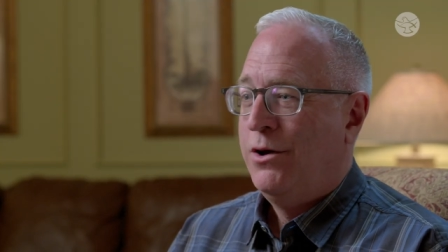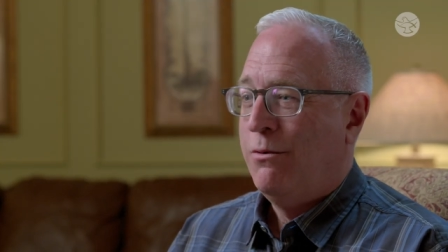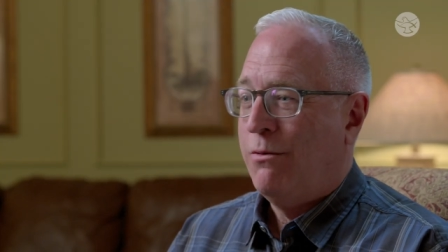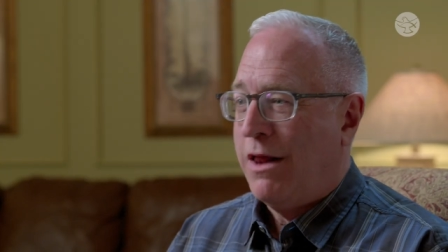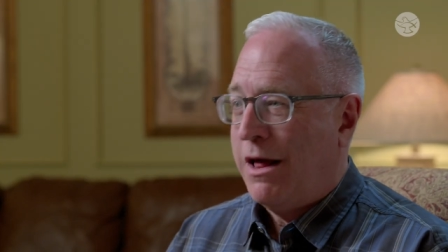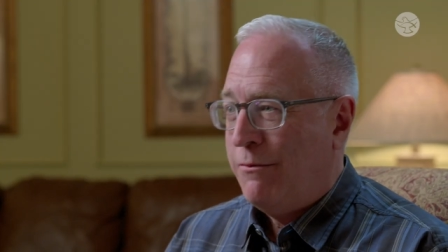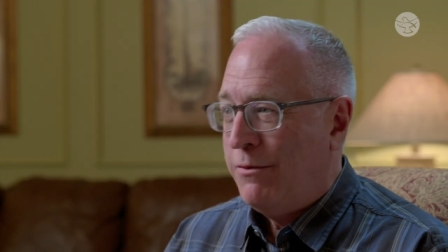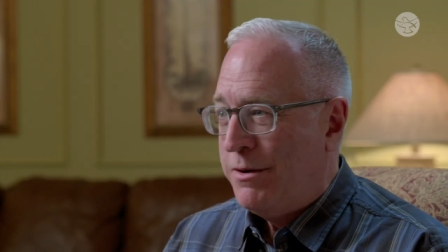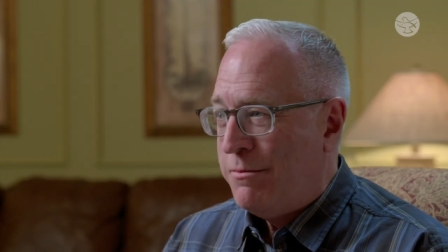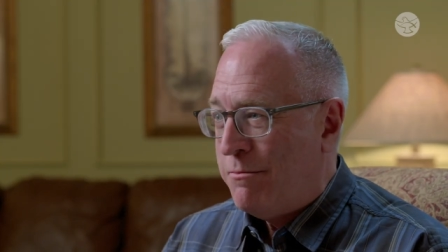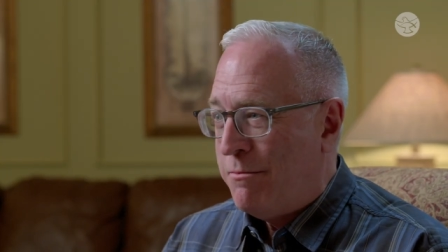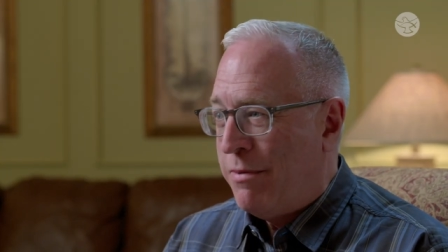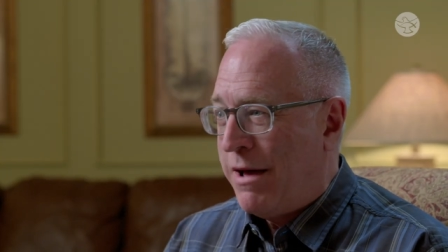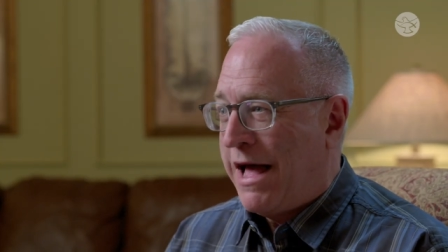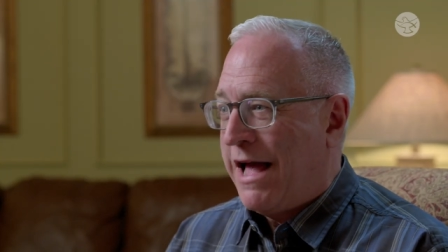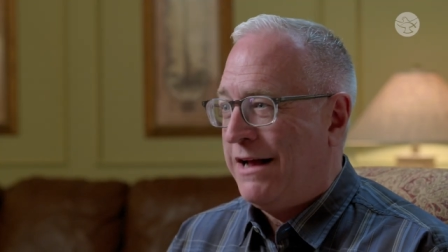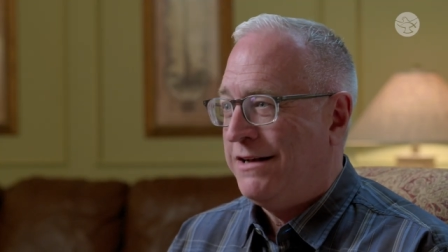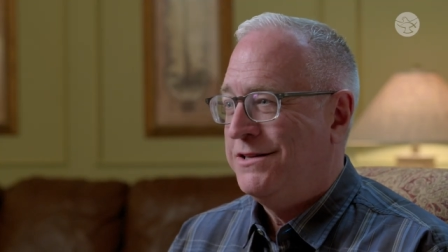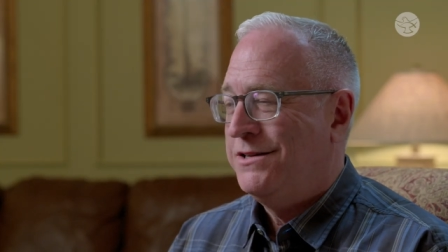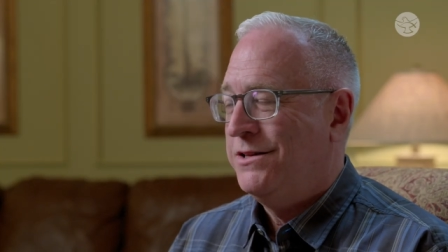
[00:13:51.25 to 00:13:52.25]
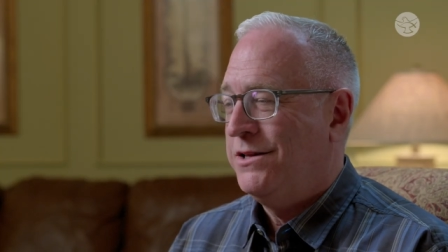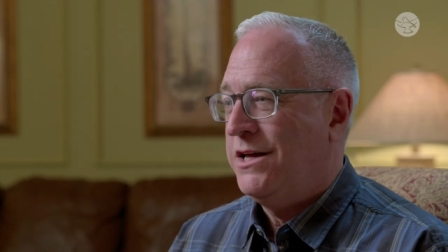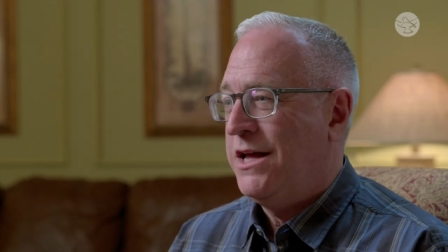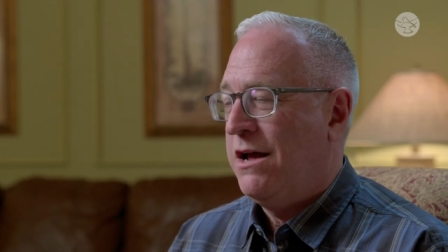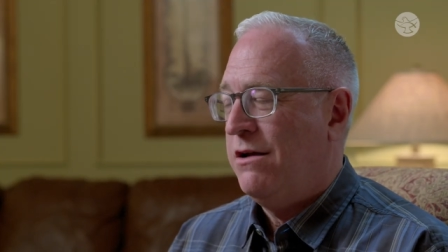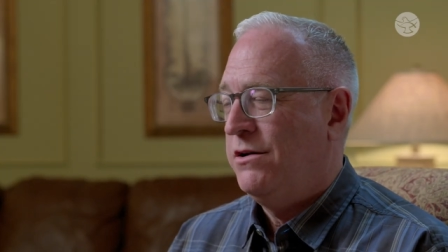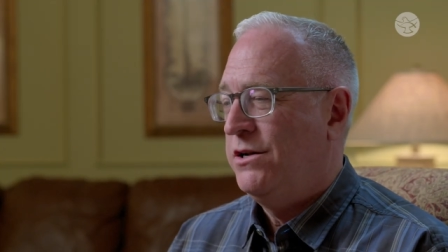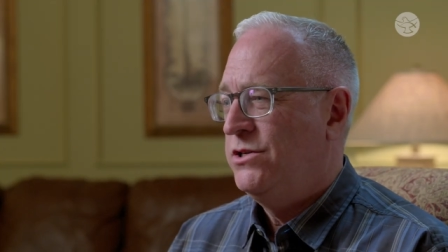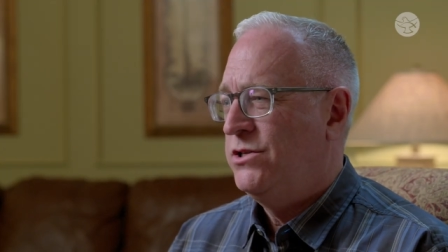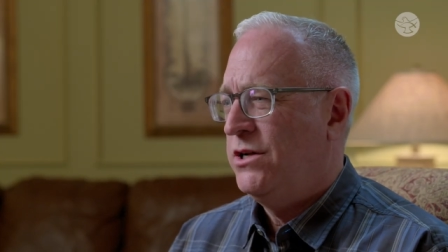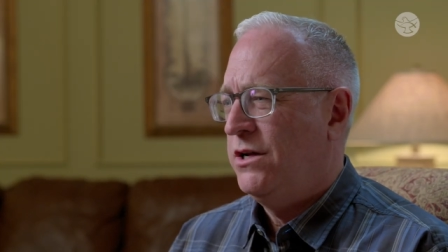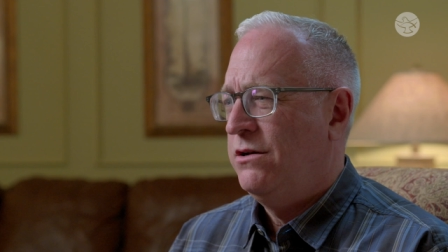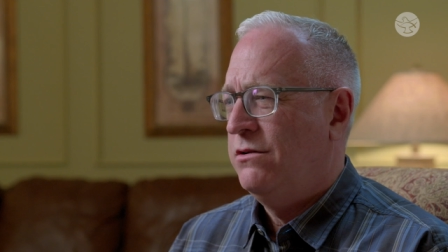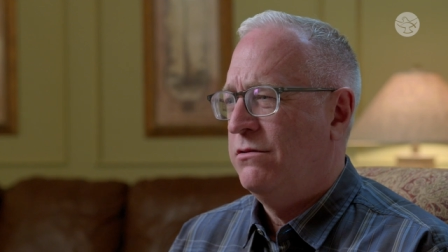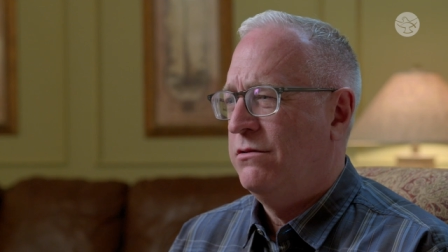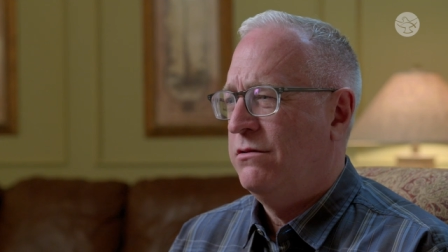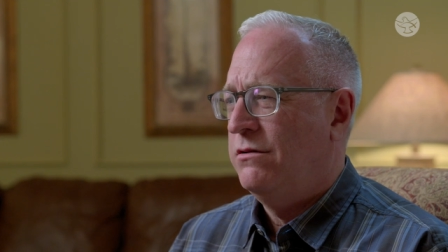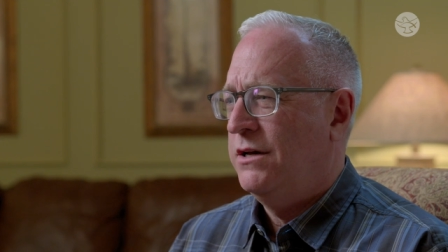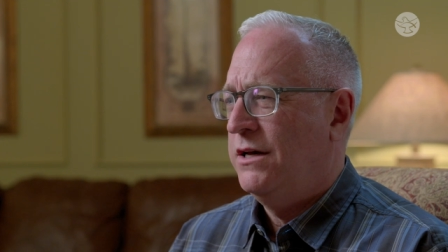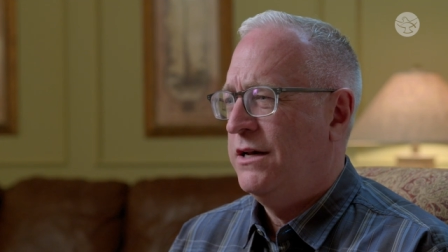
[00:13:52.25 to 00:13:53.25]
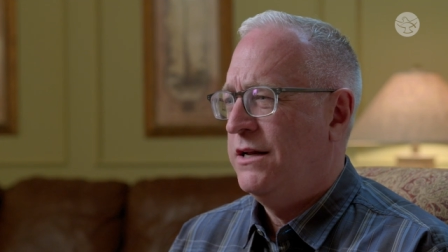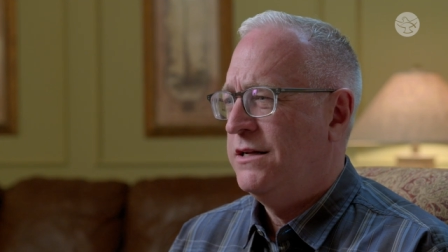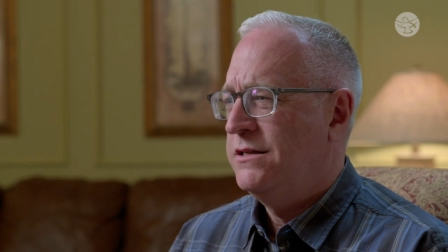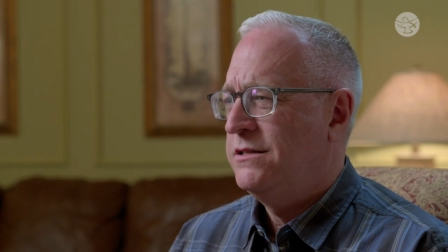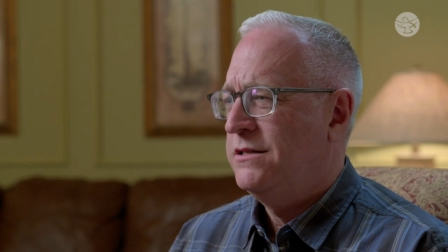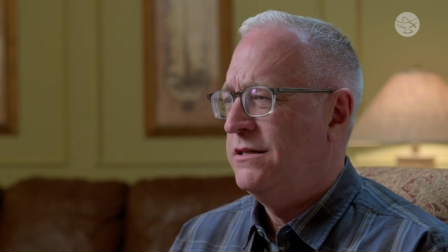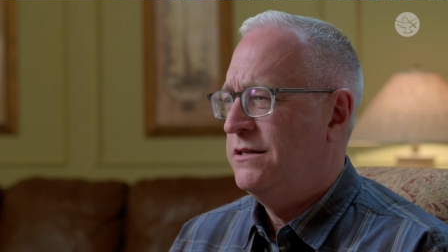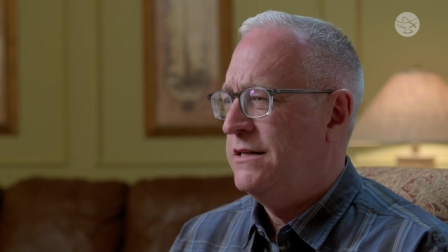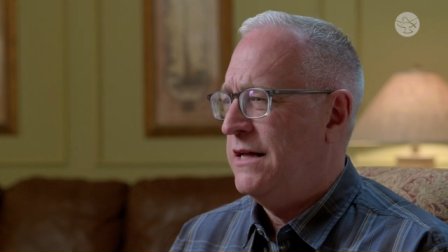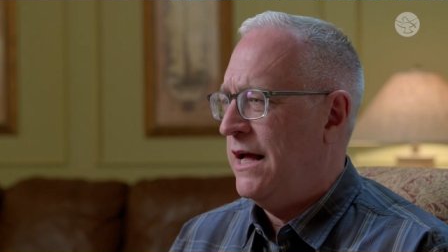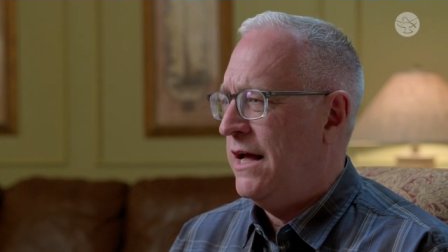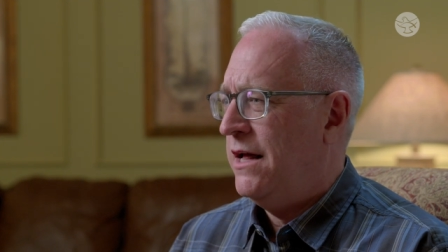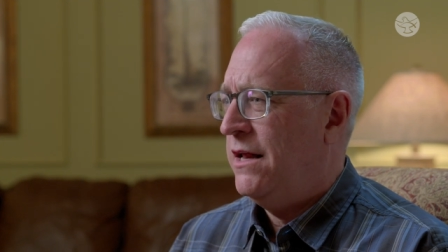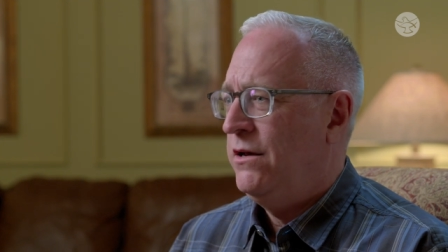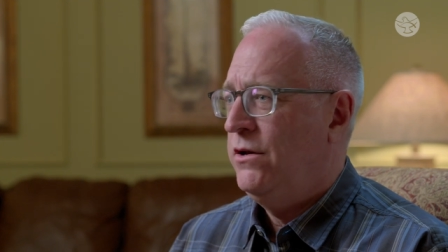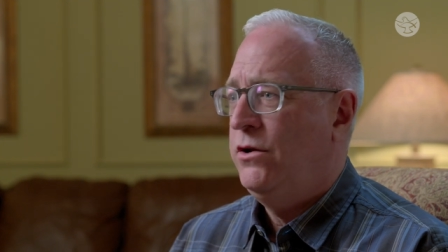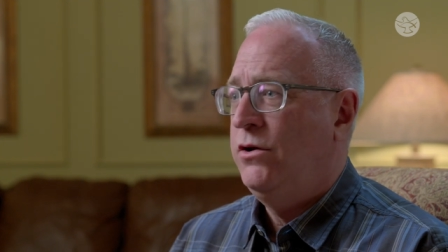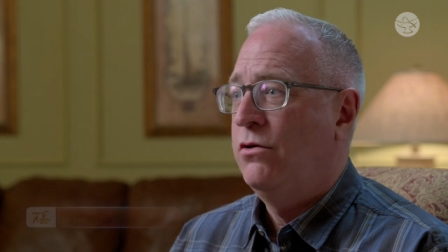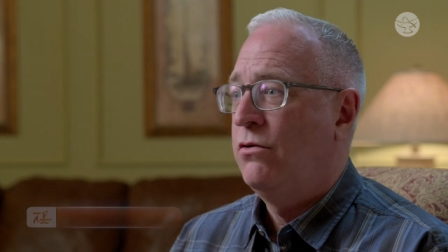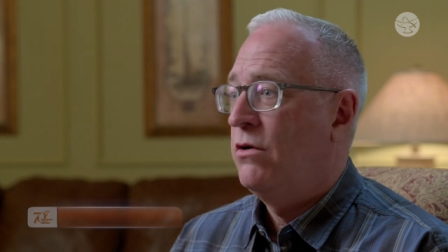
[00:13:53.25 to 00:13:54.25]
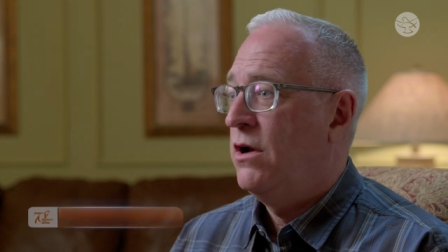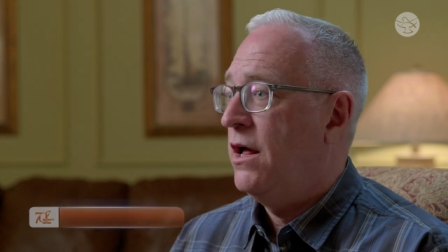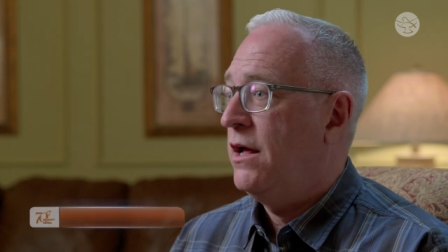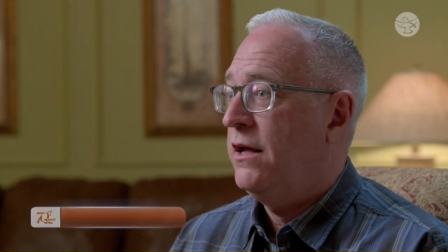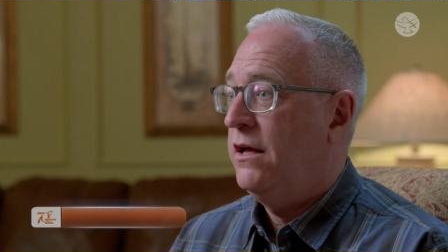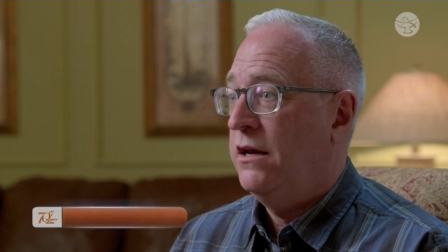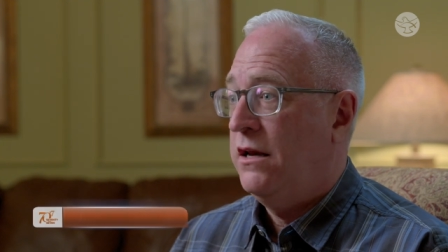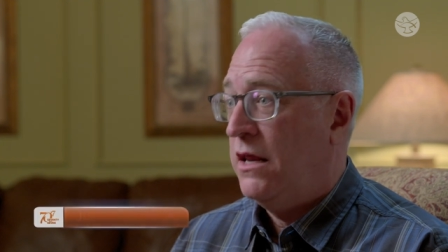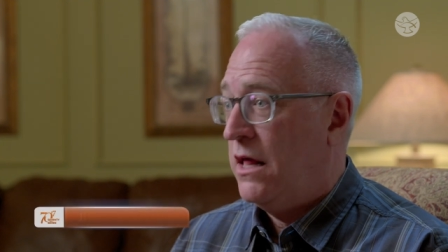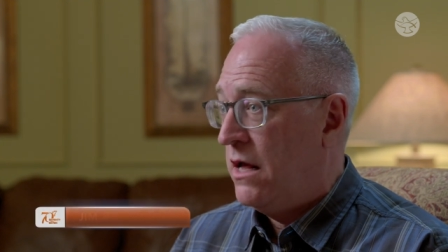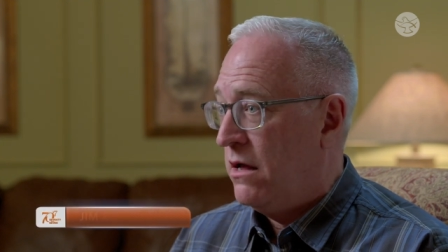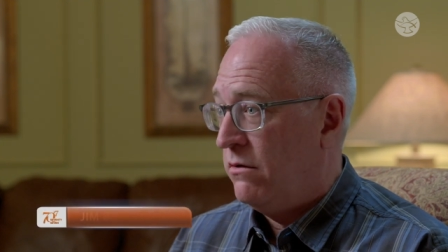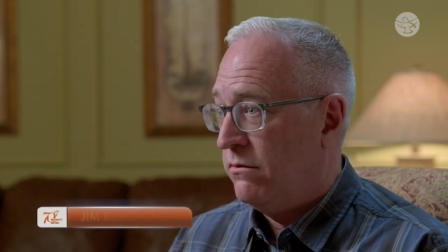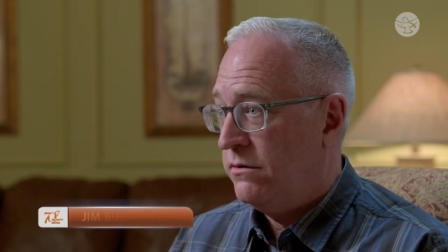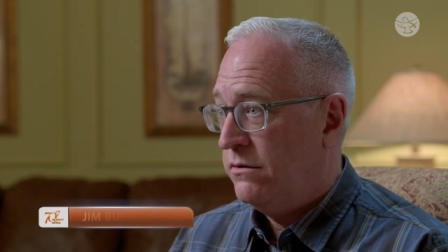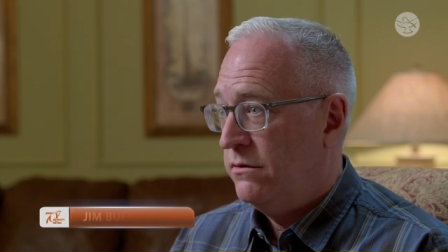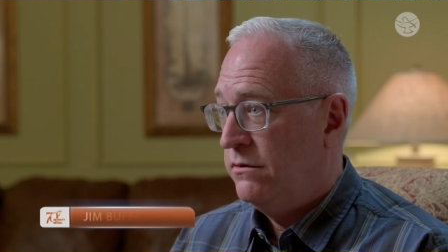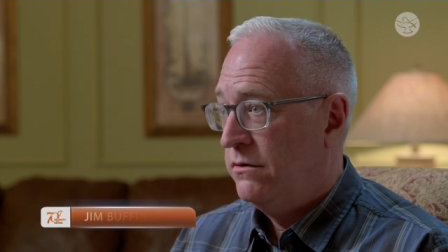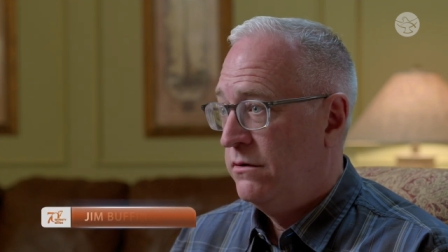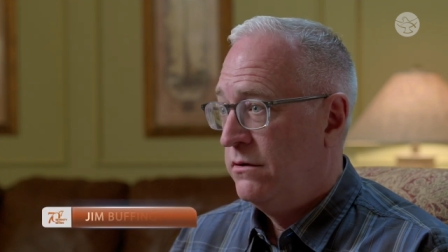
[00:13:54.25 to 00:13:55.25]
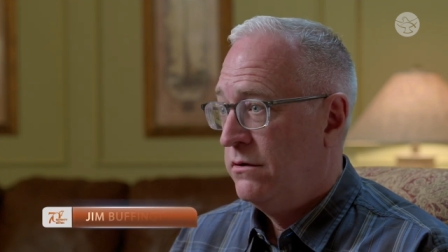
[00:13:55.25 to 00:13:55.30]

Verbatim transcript: Well, I went back to the county jail and I said, Dad, you're not getting out.